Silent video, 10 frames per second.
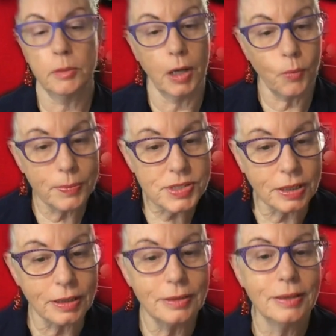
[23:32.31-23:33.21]
my
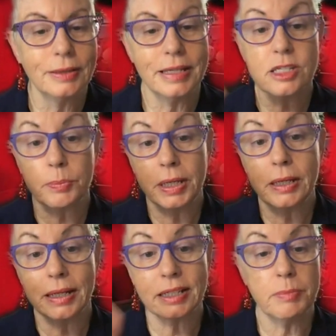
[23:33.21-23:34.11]
website, there's a
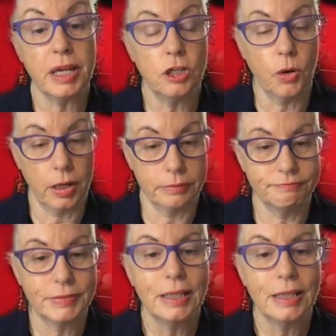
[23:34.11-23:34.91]
BeeKonnected menu item.